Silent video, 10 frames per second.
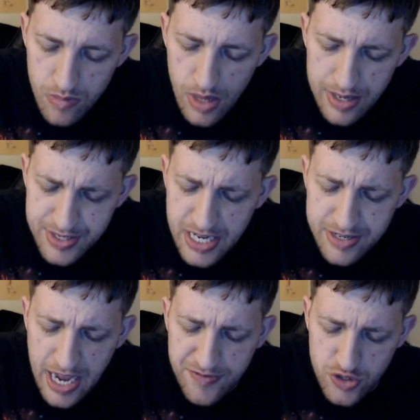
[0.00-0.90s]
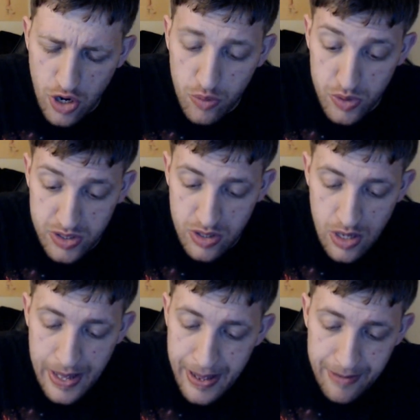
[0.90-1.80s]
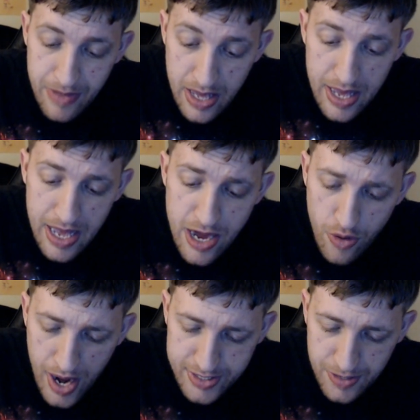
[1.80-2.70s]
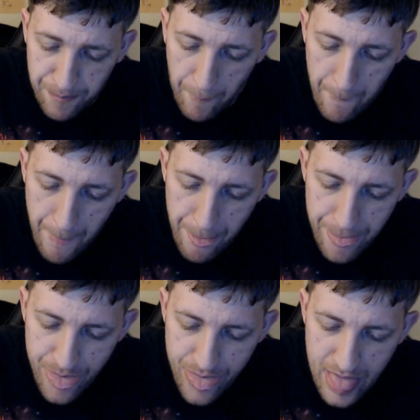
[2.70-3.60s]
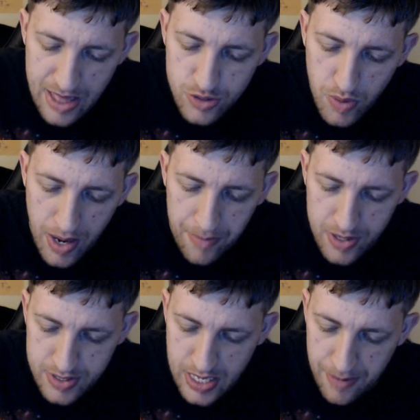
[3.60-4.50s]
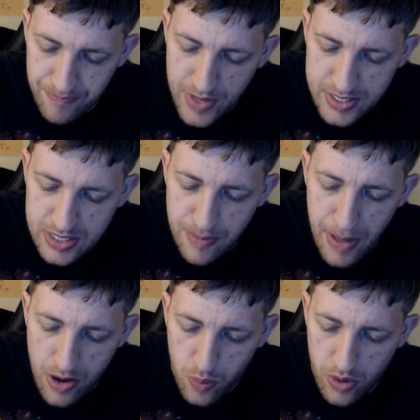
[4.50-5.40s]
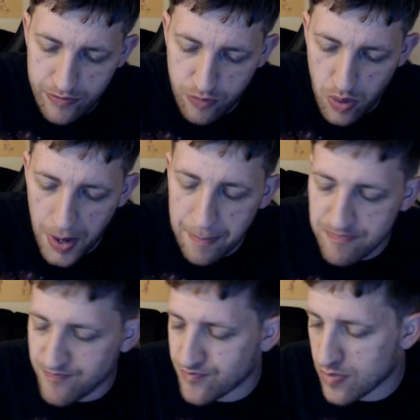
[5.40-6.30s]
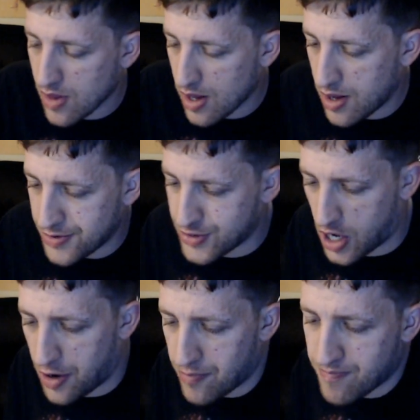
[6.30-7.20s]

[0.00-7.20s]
seeing Deathstroke was interesting, is what I'm going to say. That's the better word for it. So,